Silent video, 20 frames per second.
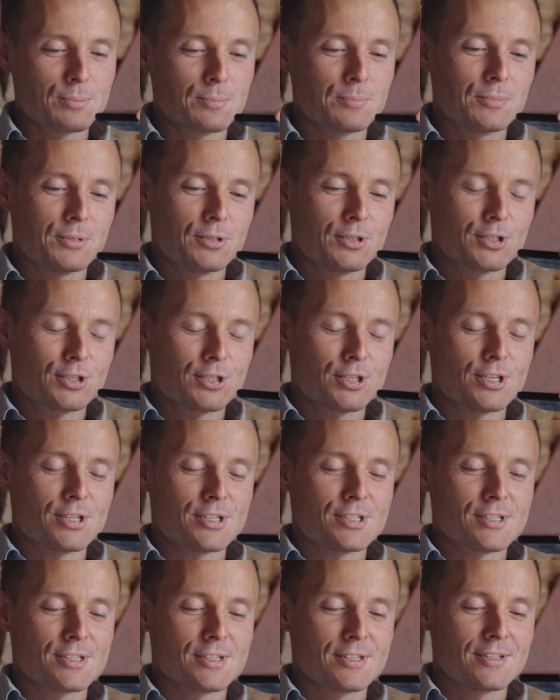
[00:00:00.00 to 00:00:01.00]
it into
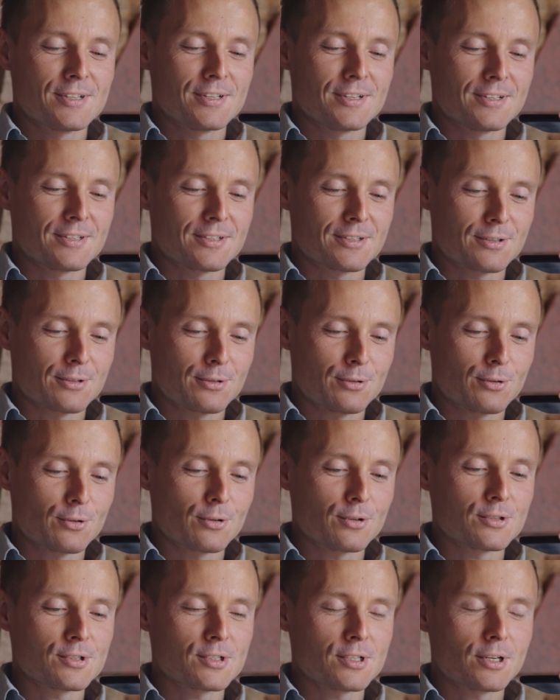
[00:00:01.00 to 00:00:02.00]
speaking to
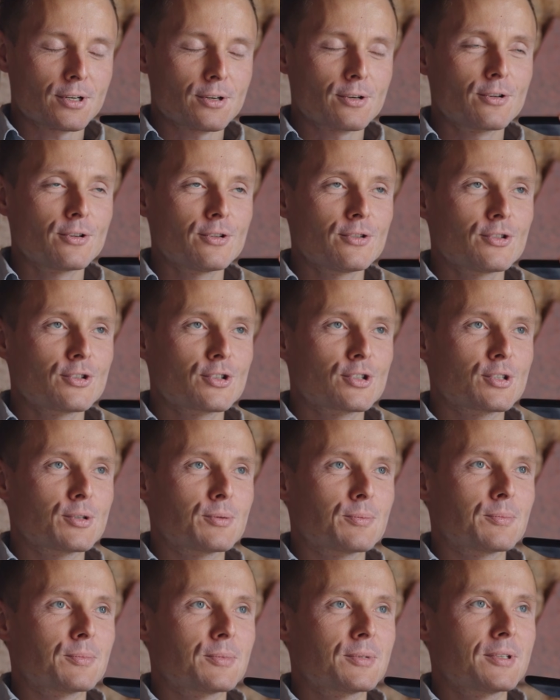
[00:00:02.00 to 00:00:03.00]
your actual device
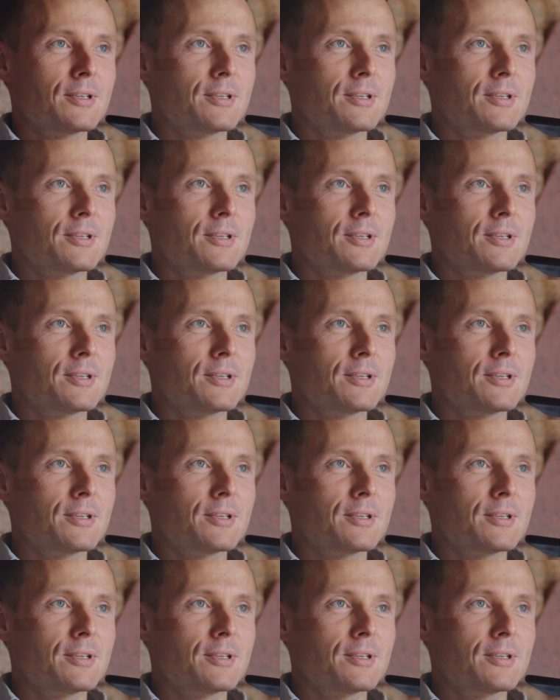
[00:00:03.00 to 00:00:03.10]
to make